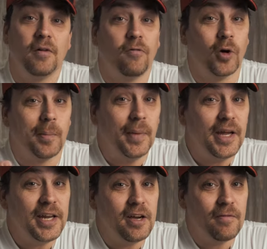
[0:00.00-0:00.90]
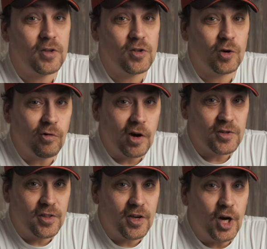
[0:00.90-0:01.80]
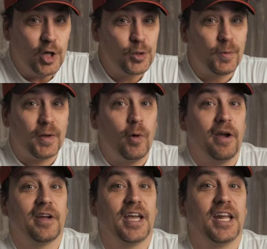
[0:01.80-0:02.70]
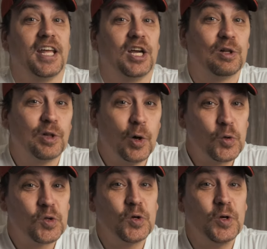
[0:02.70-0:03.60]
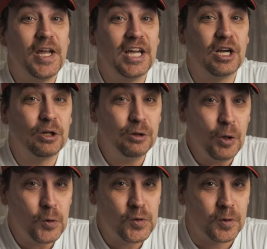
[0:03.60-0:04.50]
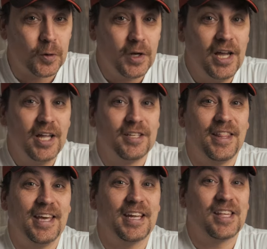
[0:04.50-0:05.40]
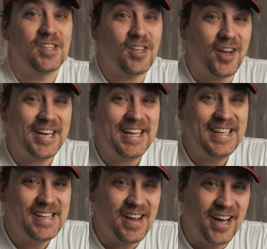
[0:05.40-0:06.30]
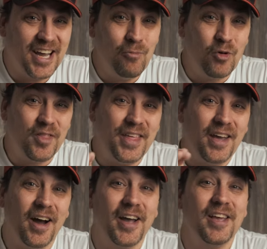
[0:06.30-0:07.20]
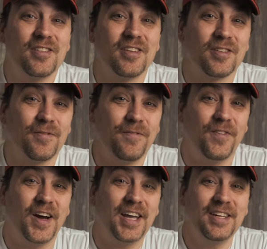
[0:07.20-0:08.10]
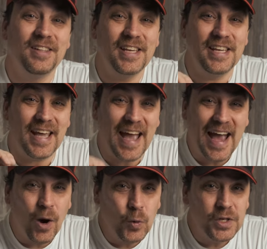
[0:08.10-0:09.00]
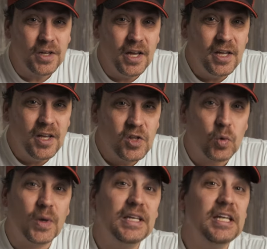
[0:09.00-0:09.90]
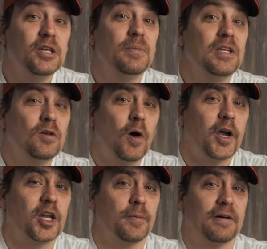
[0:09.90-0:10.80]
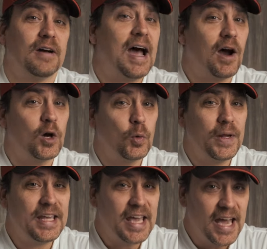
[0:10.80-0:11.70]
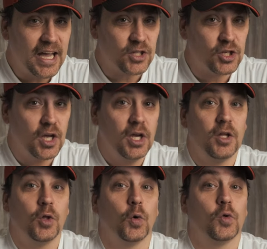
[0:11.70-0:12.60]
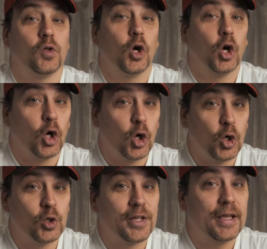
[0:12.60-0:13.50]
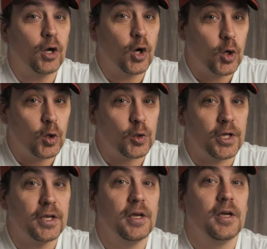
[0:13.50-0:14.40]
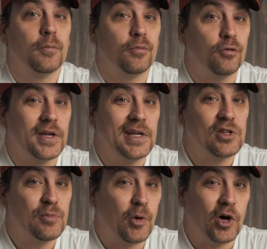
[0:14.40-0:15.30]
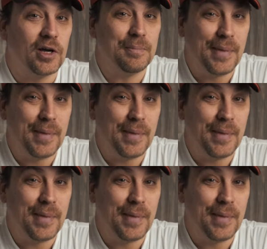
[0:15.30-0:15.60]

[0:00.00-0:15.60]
For many of us across the country, we are getting closer and closer to that exciting time when the ice is finally out. So we need to be talking about how do we catch those early, early pre-spawn